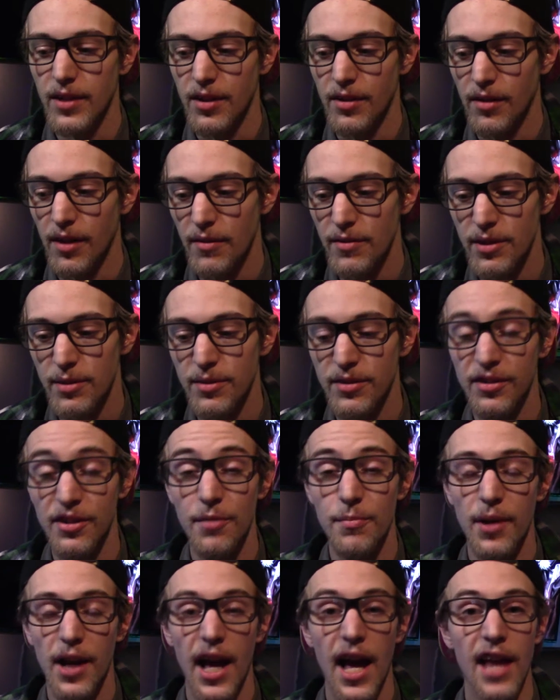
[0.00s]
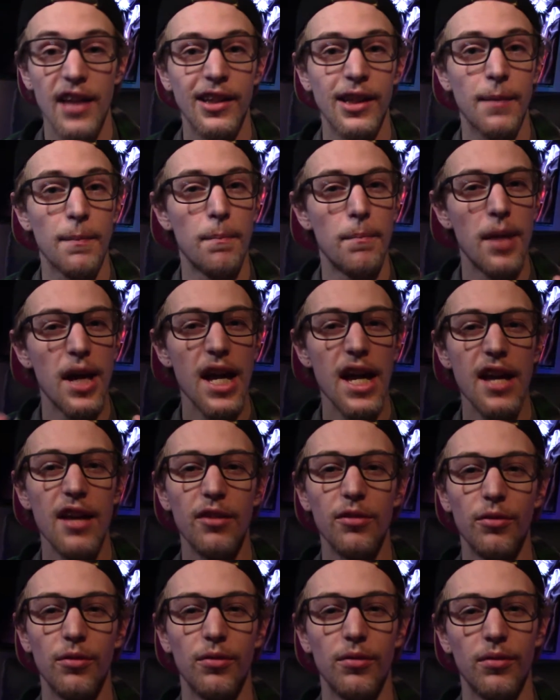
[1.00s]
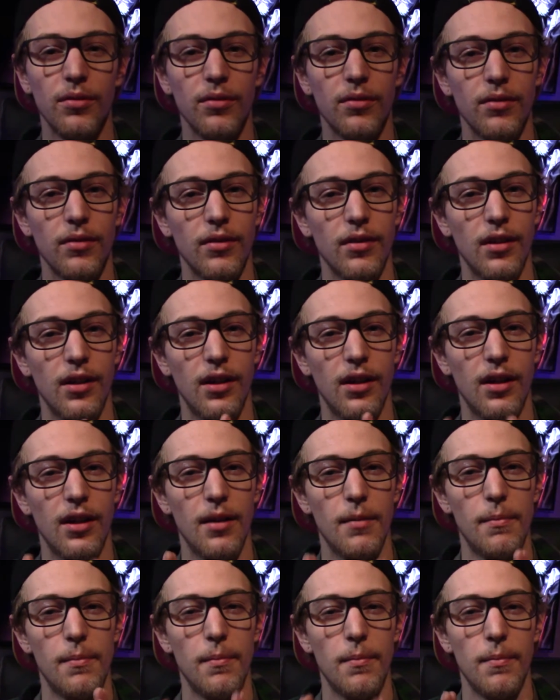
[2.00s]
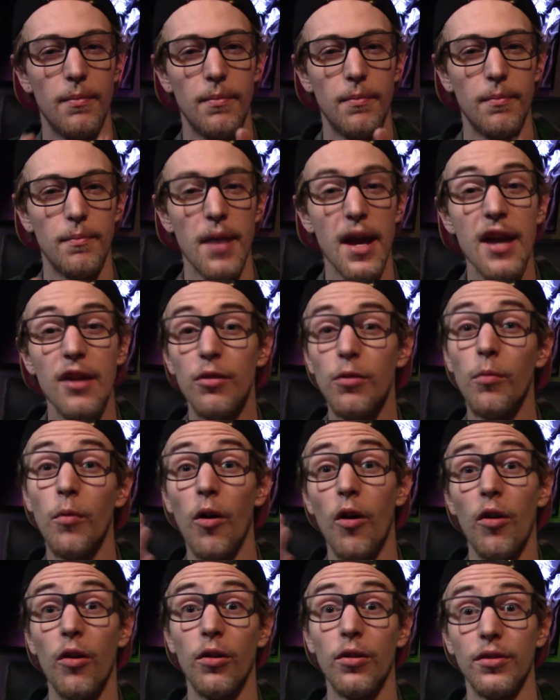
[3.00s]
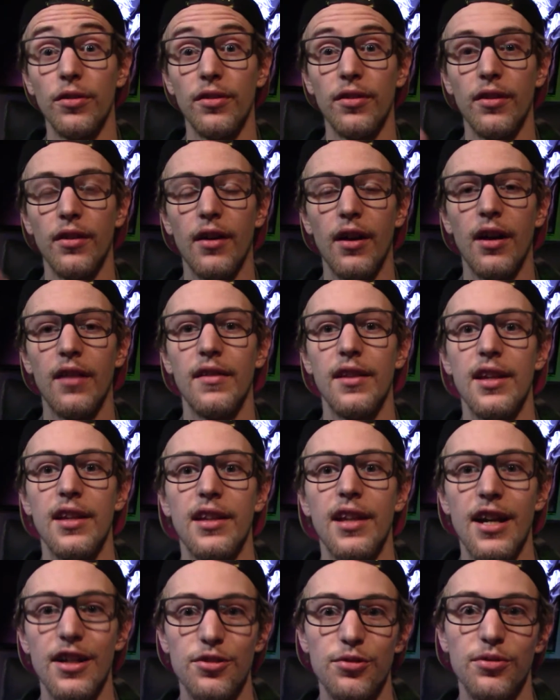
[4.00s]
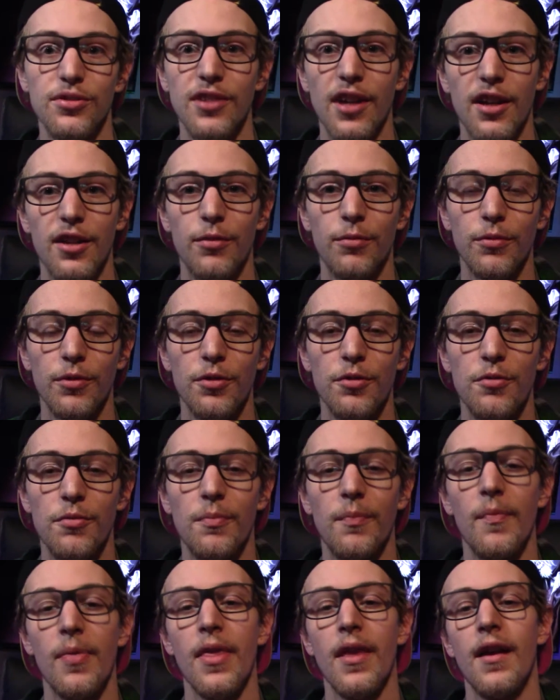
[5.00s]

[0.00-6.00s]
know, everything was good, but I had like panel walls in the actual side of the room.